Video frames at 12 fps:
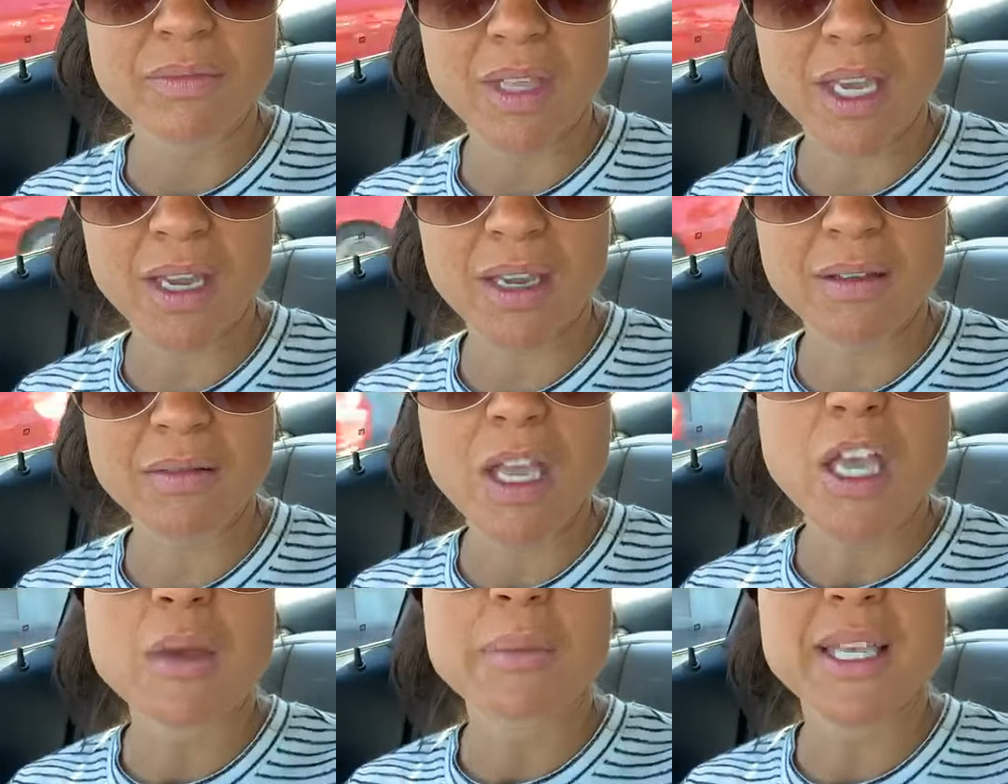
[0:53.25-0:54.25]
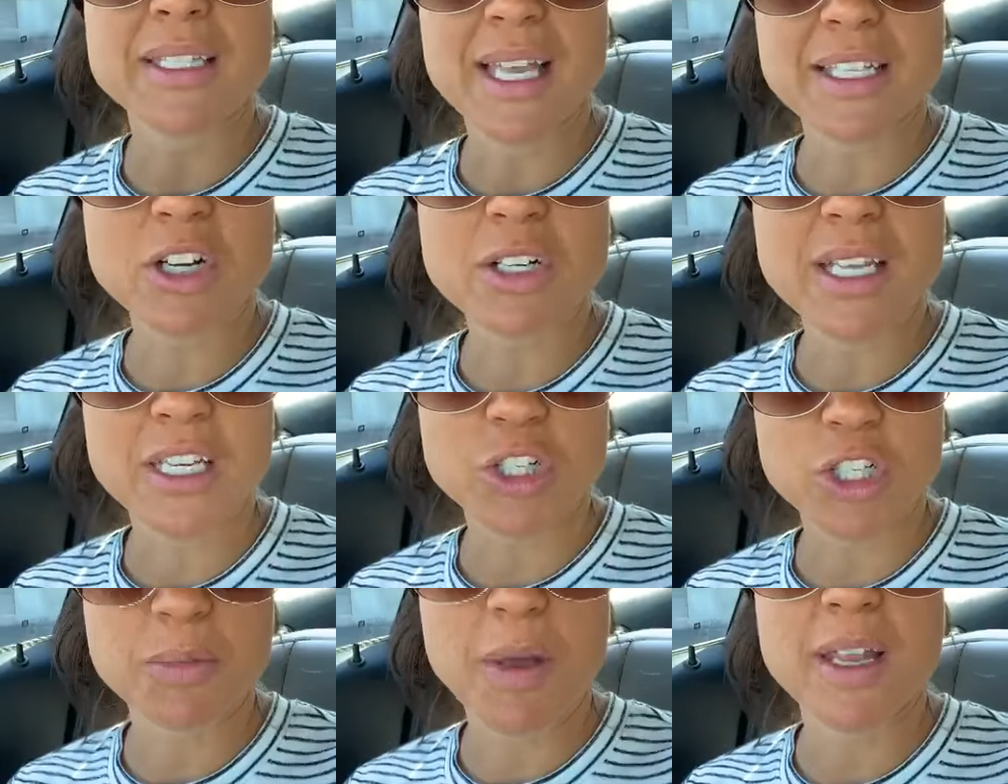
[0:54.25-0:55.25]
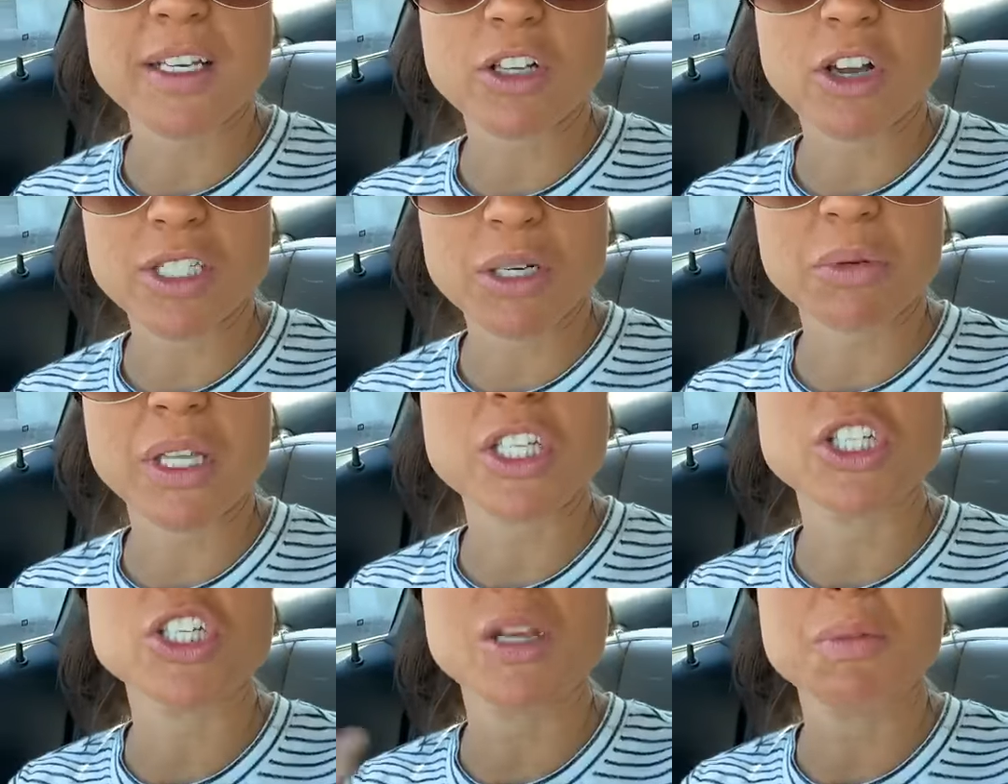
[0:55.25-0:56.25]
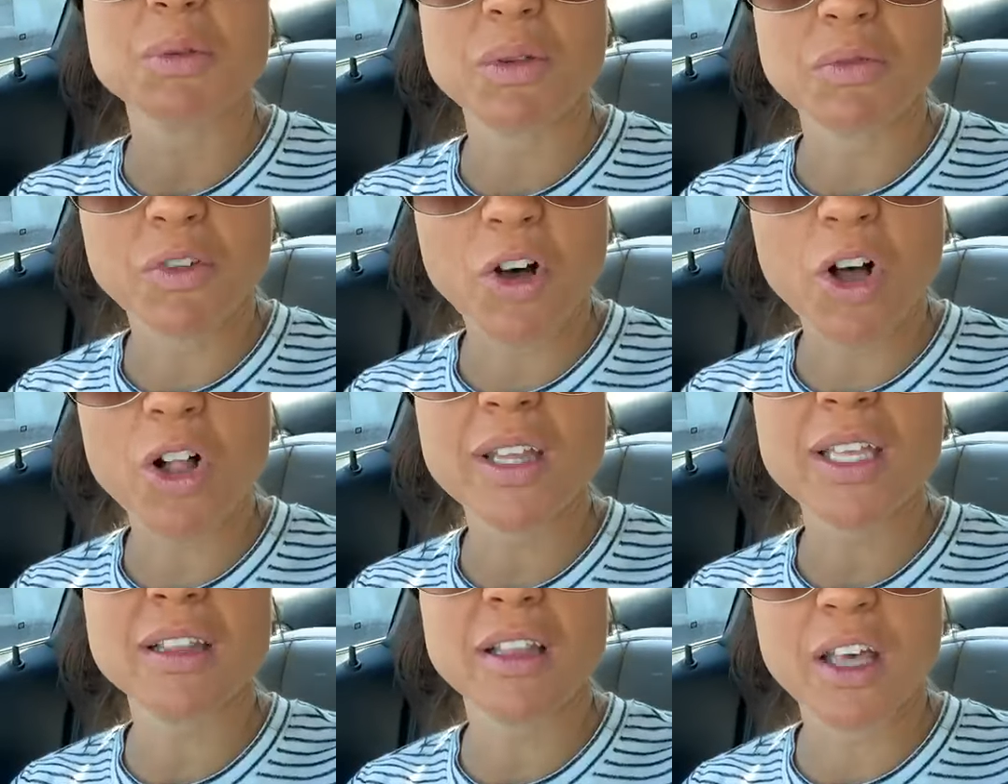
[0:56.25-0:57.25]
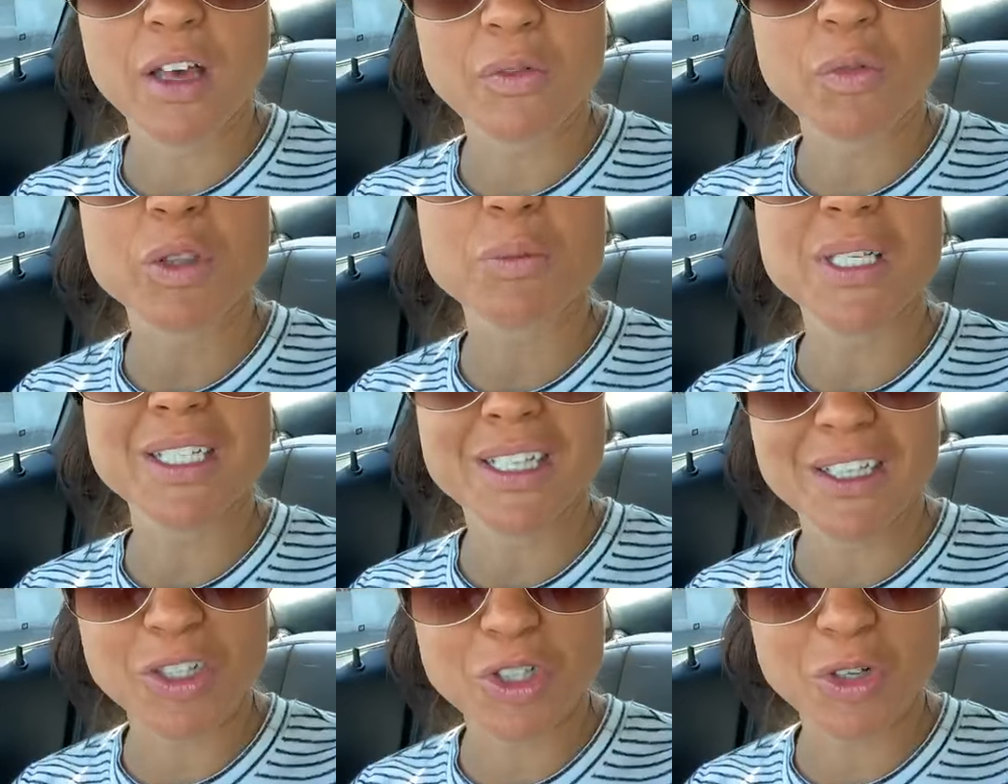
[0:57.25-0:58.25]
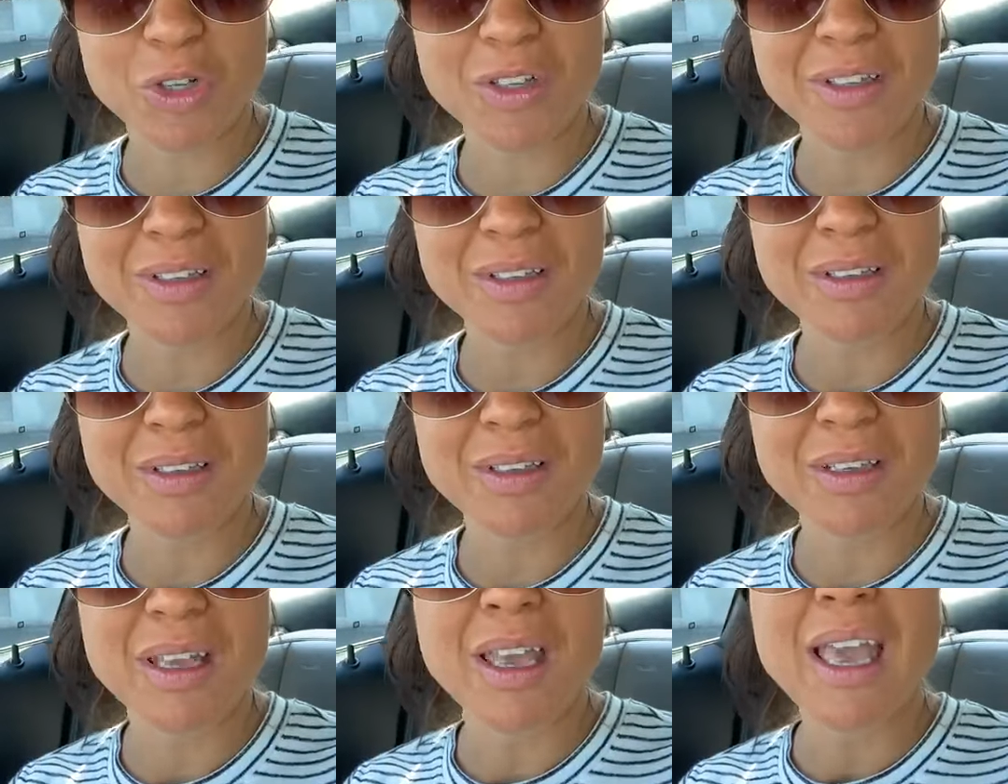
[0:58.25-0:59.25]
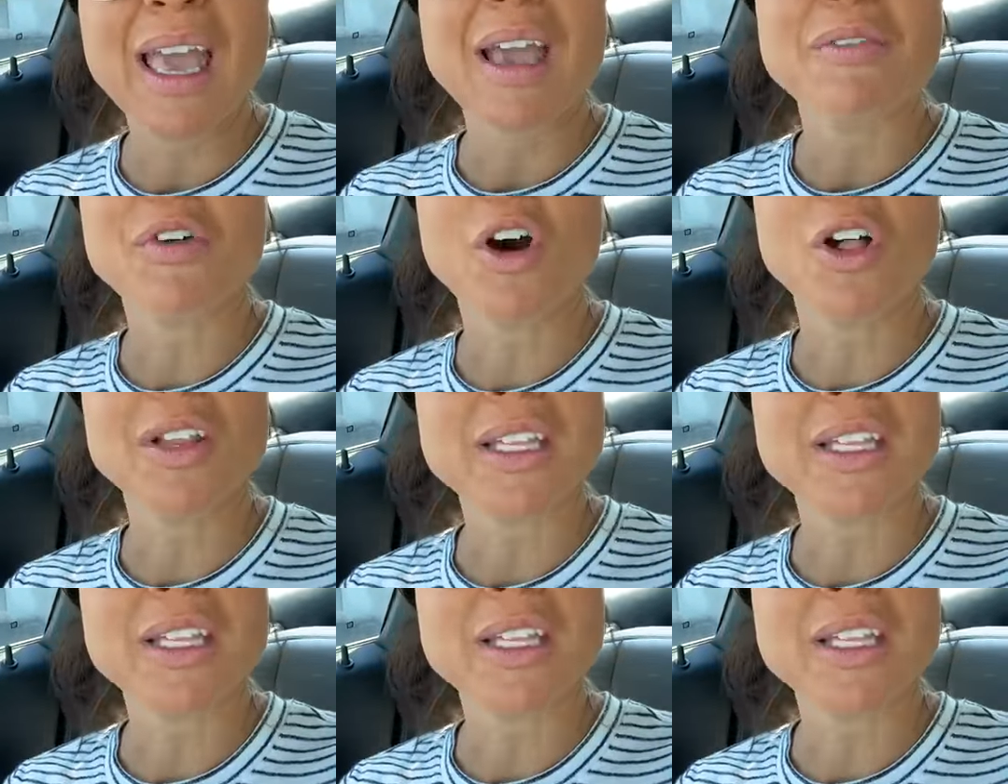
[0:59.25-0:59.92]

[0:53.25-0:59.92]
Okay? Because that's our danger spot in toxic relationships. We fall in love with potential, fall